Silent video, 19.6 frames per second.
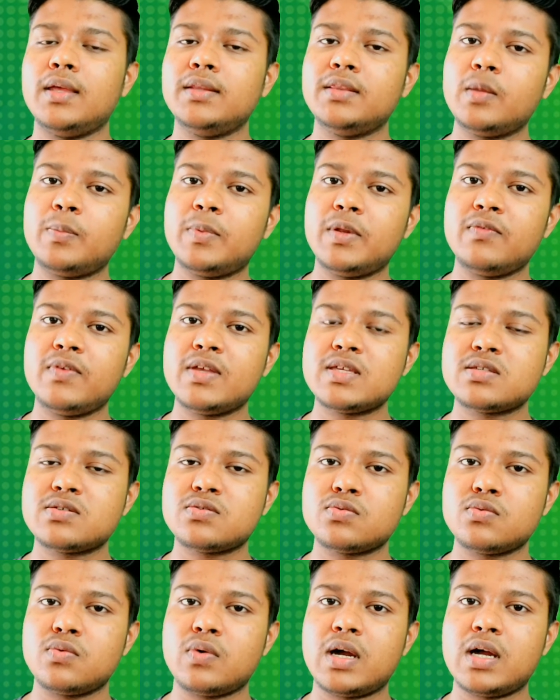in the
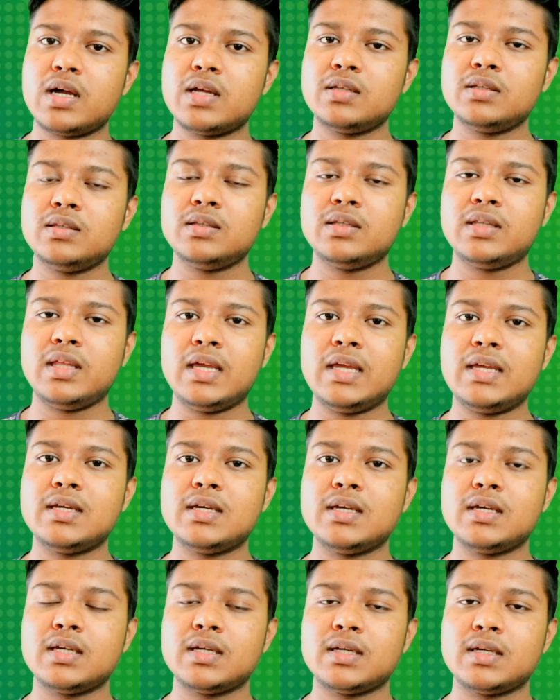previous one,
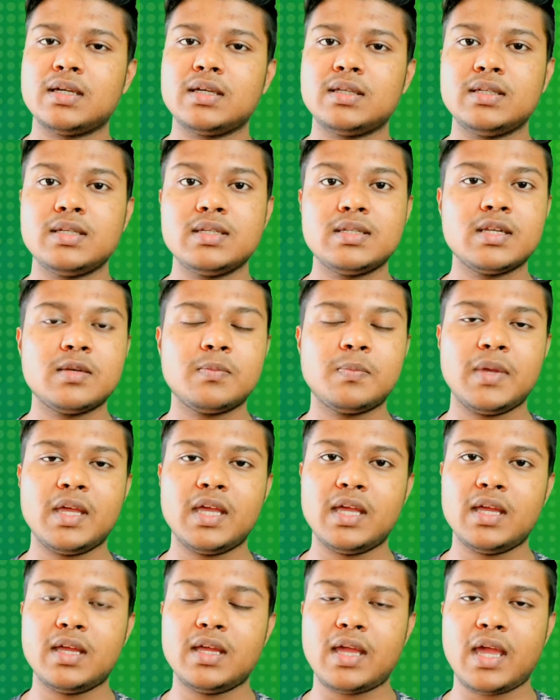they didn't
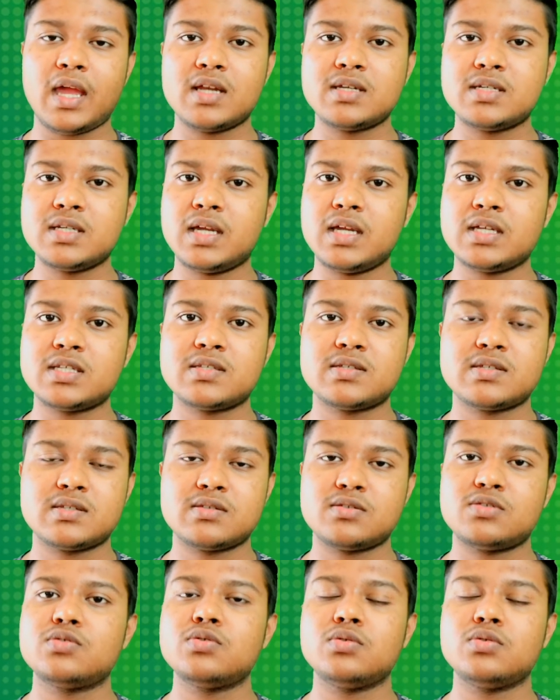pay air tickets